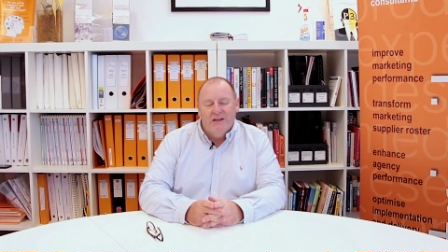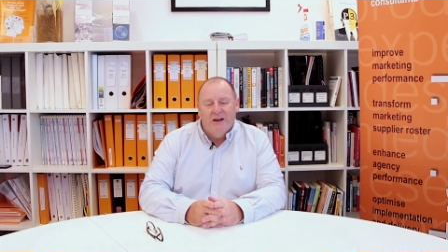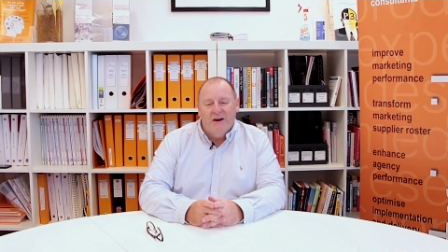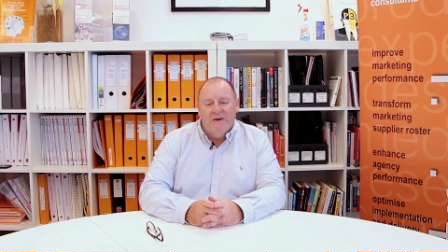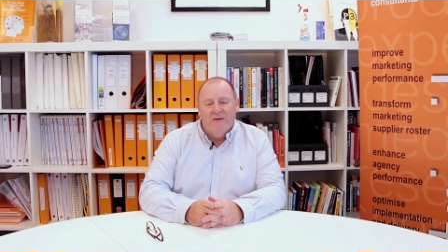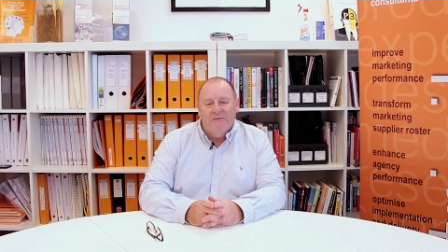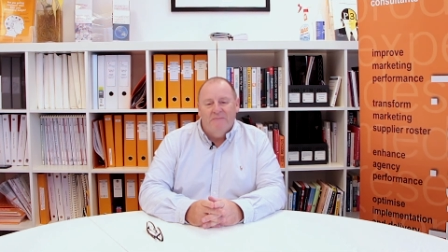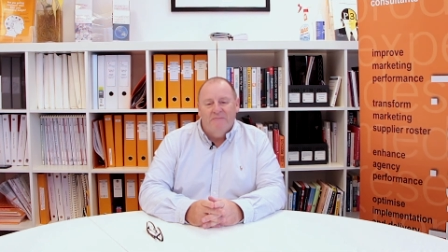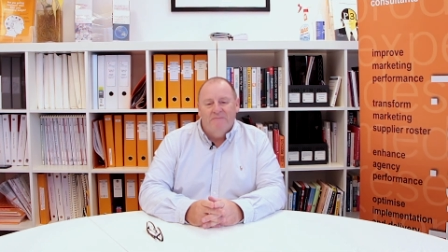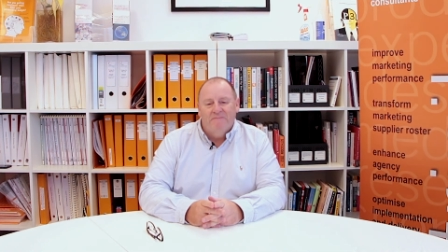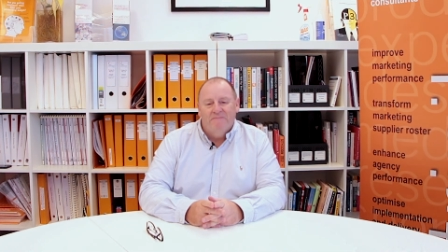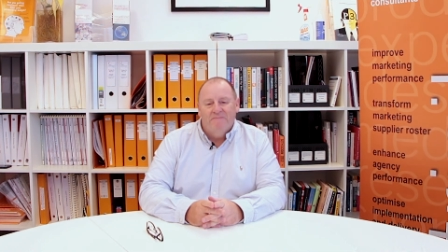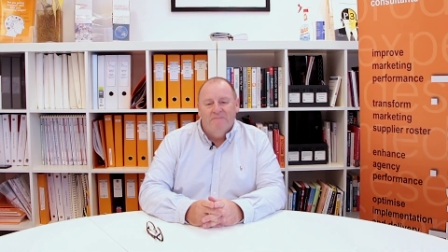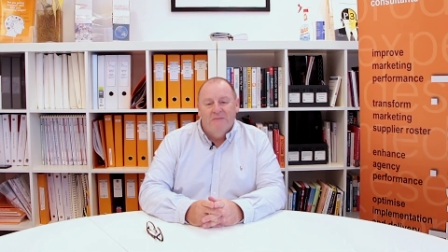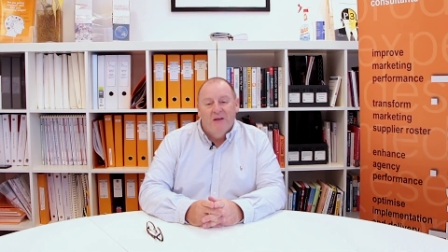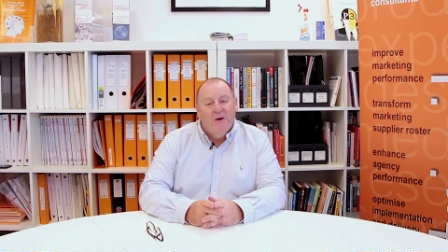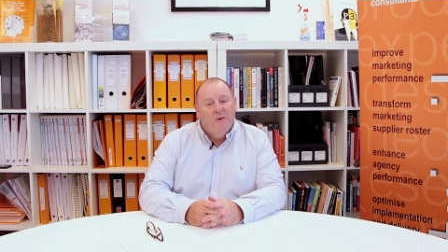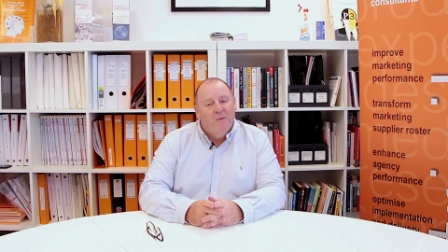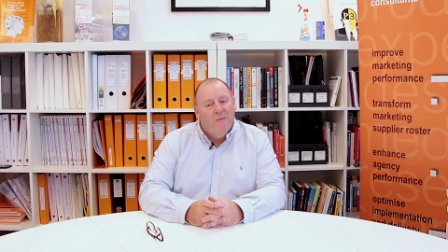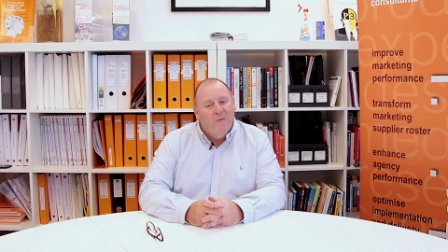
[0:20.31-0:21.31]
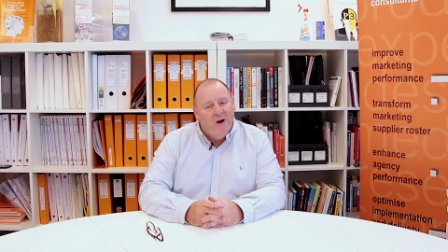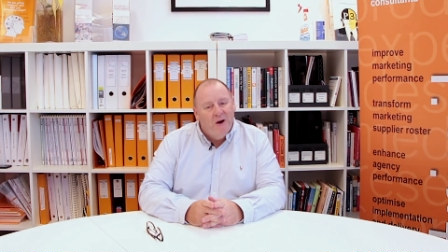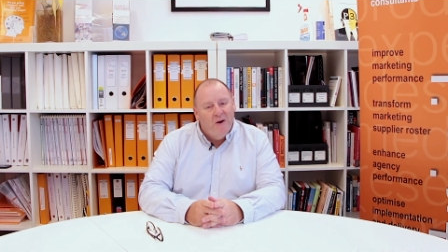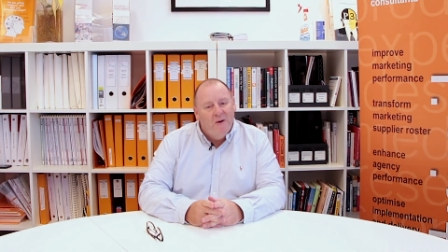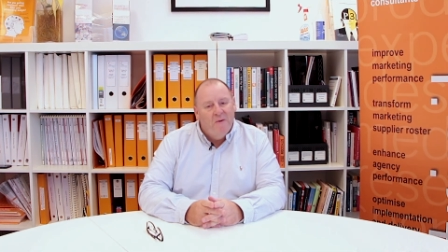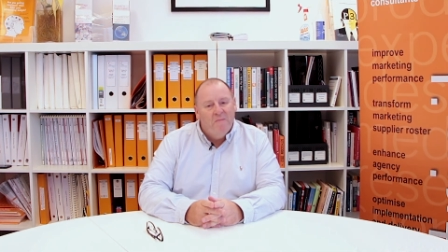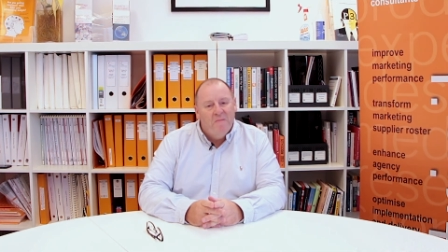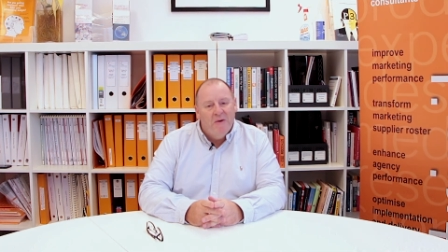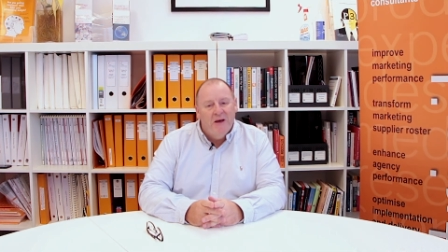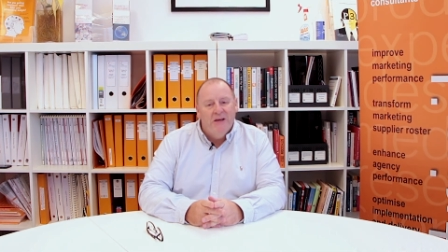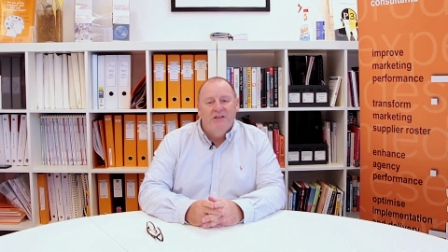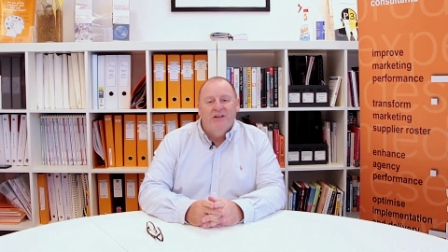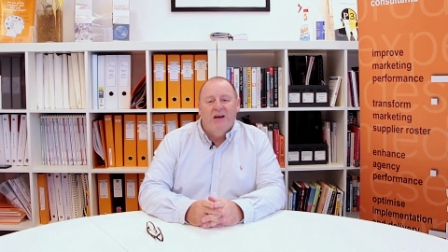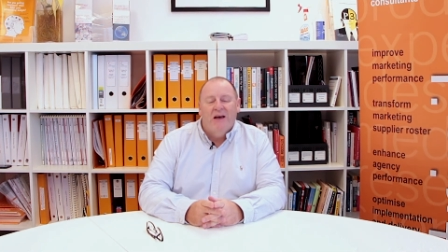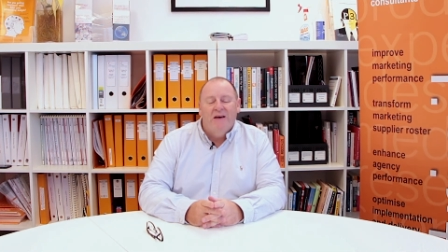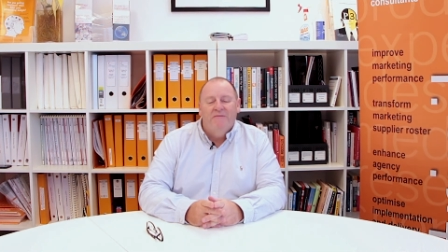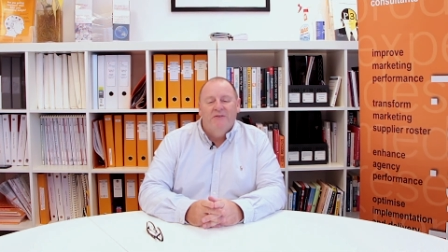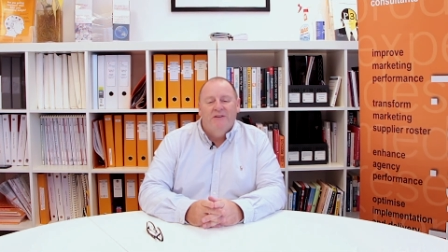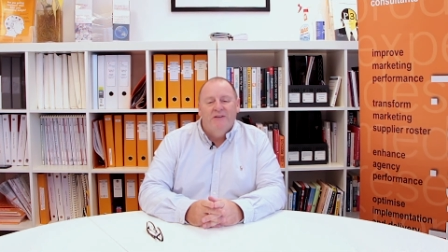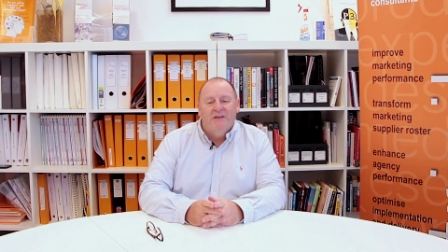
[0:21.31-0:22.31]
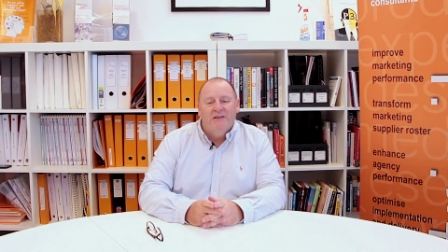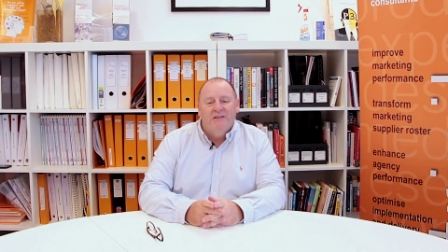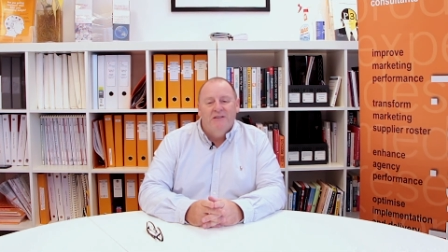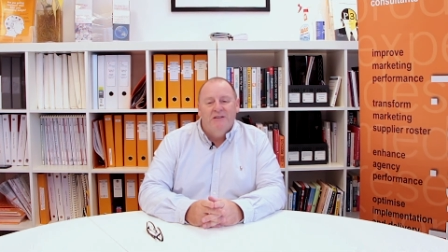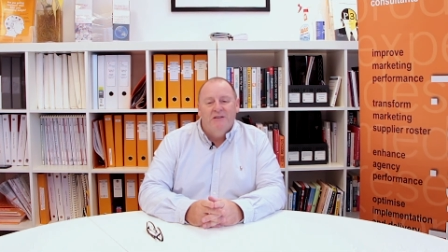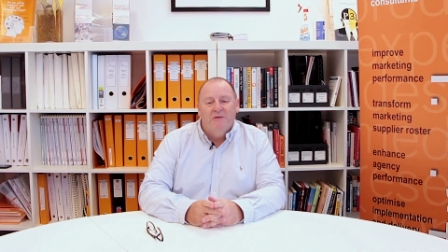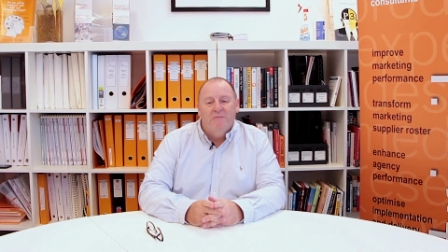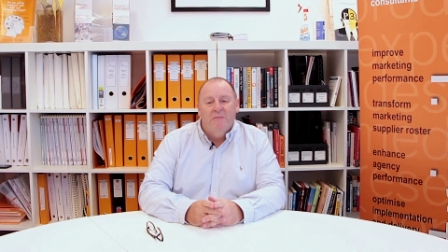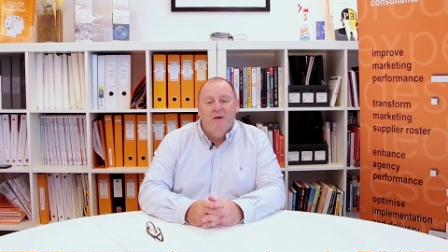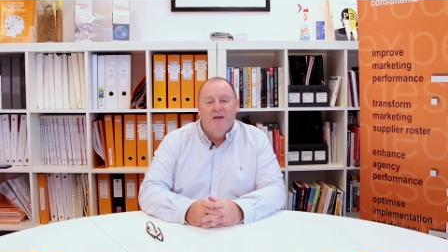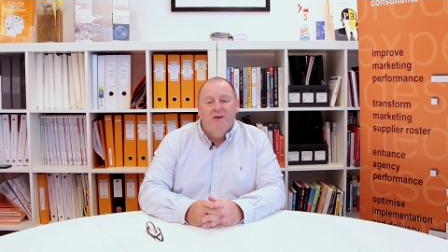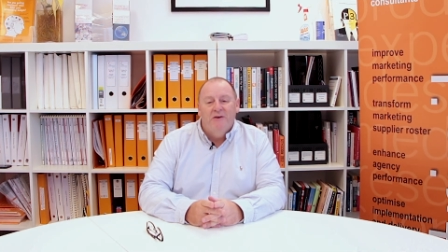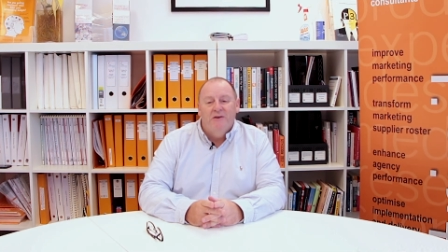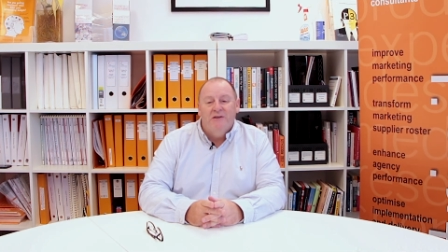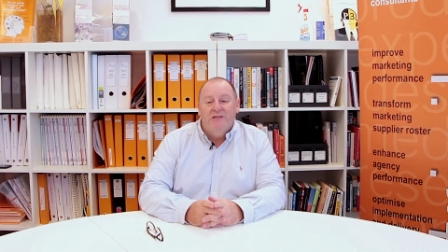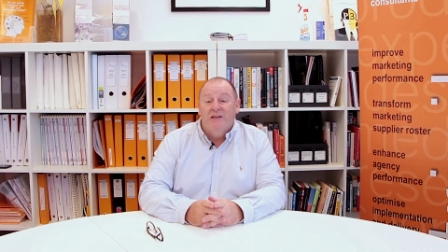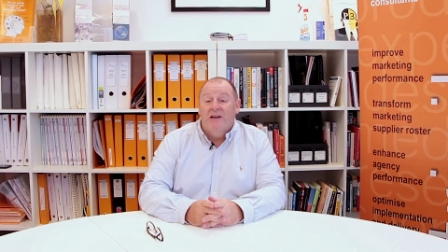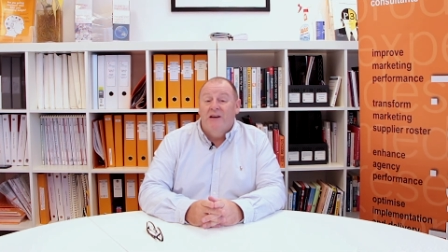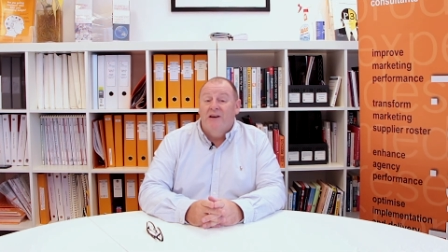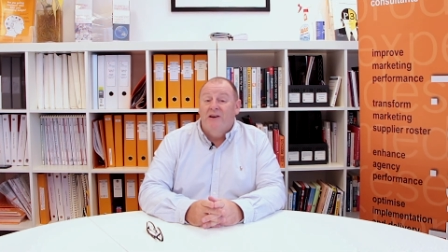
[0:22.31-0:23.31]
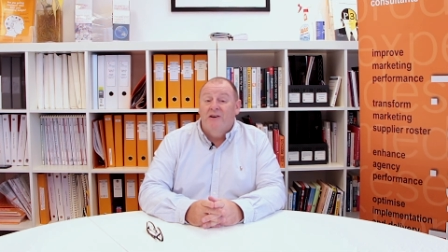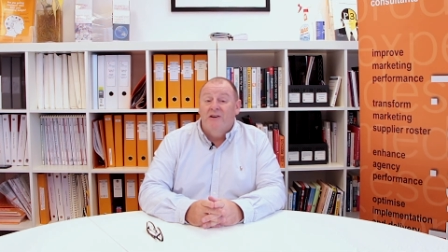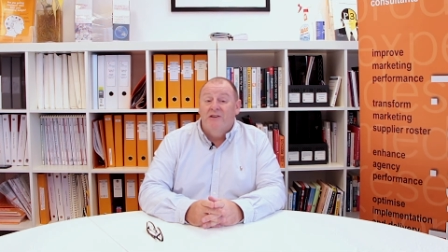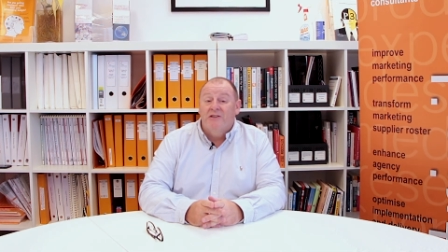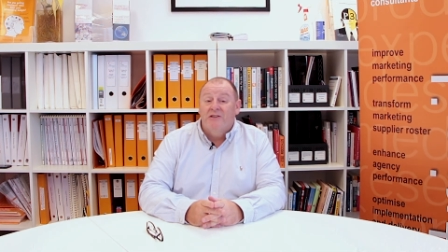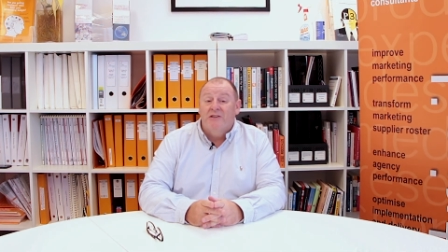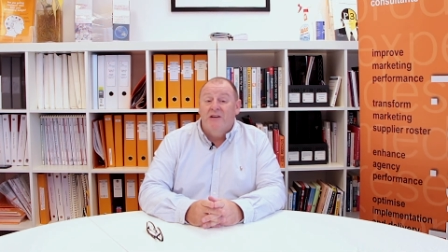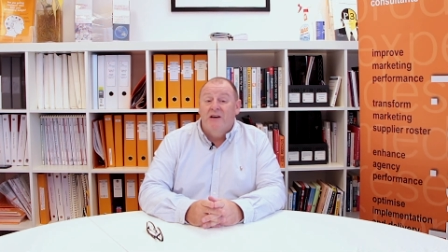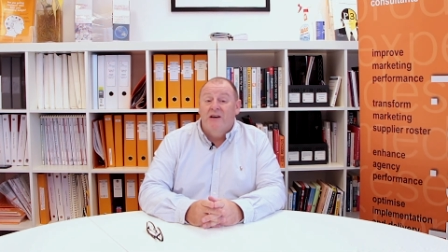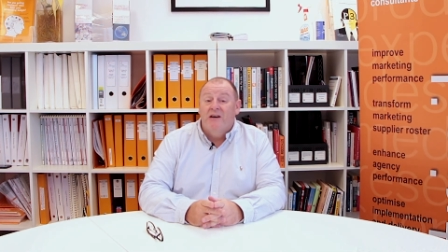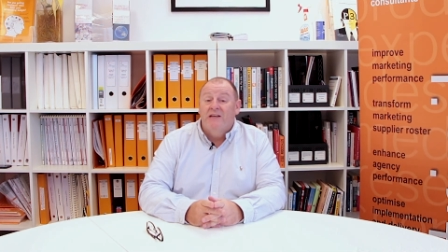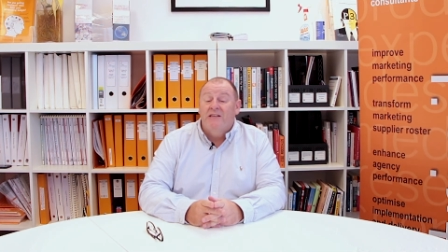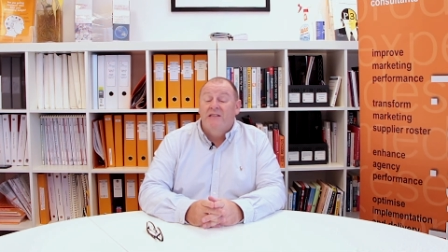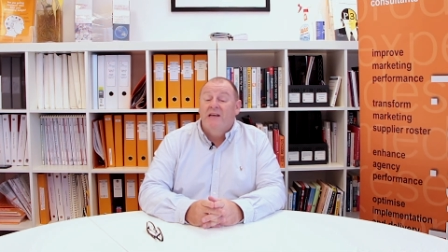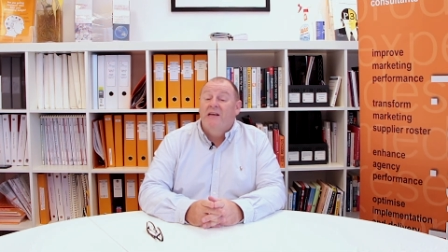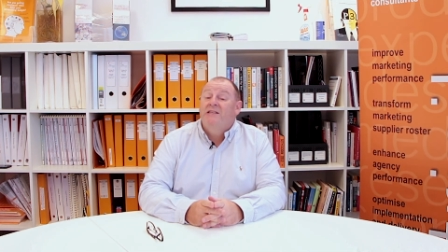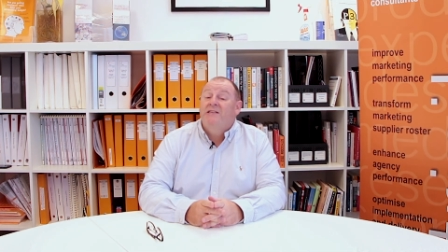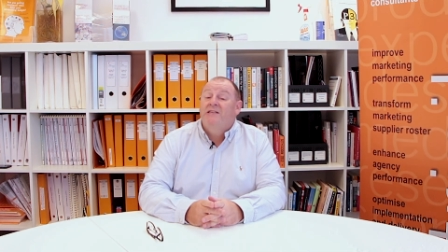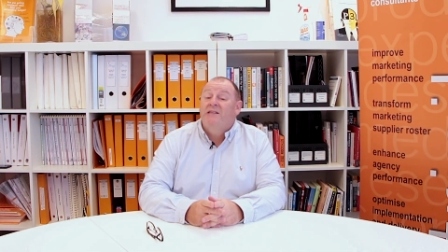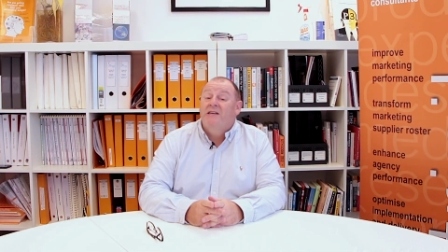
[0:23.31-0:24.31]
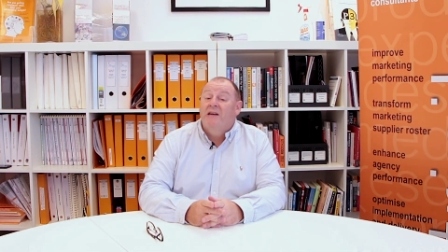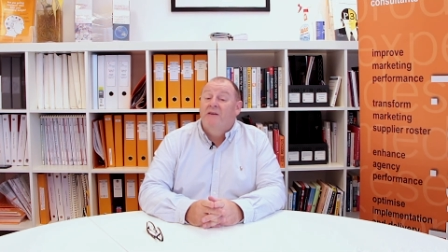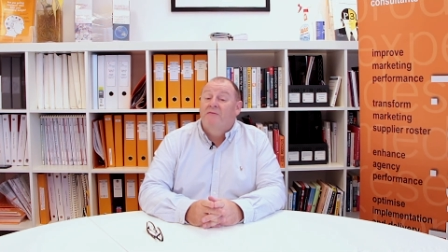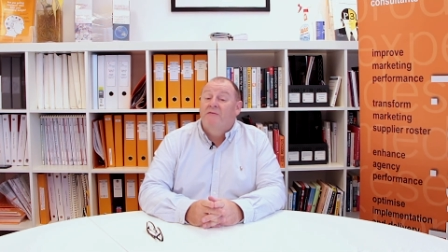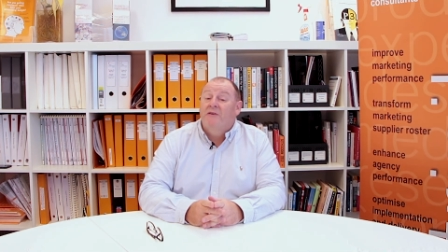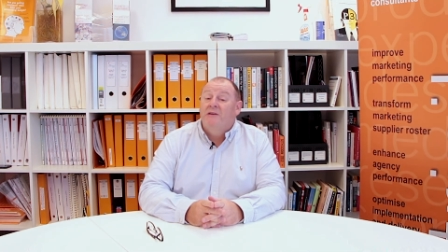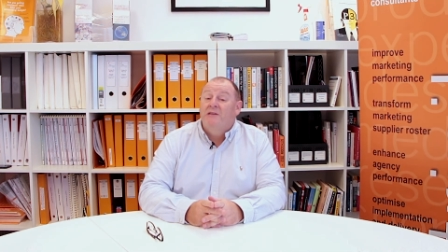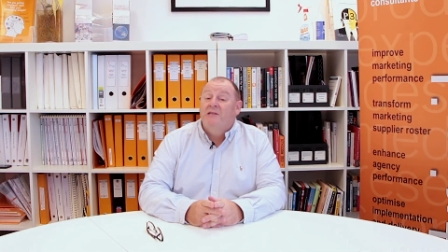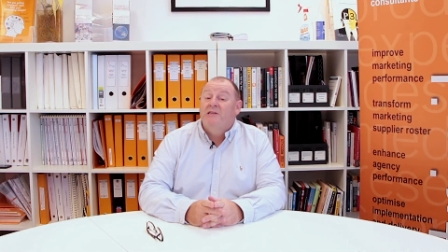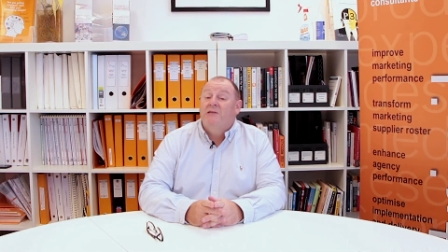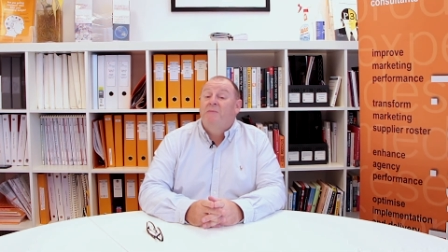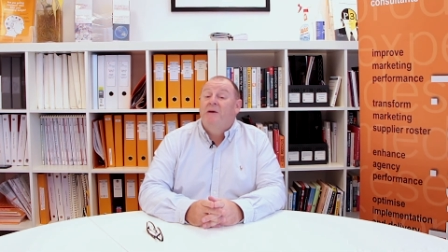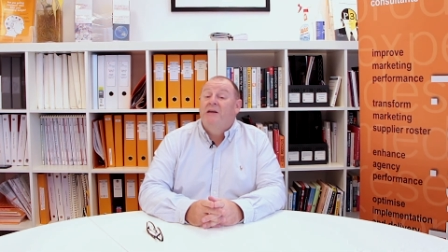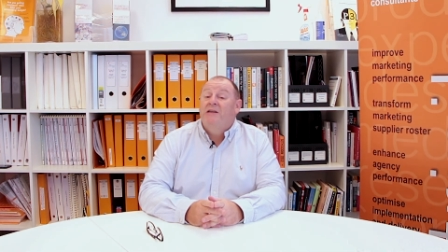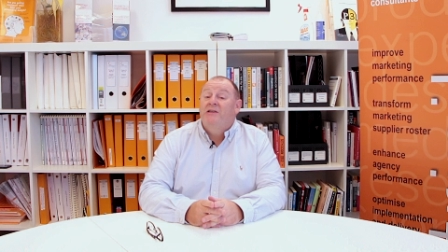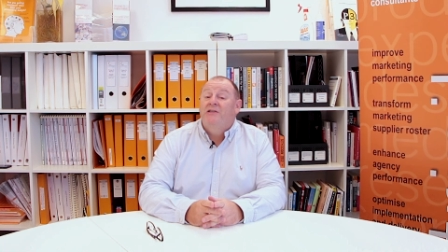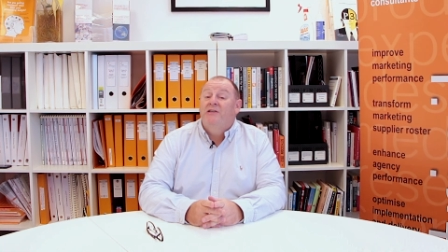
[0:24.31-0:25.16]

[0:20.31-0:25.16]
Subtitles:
Darren. While major advertisers may use their large size and significant spend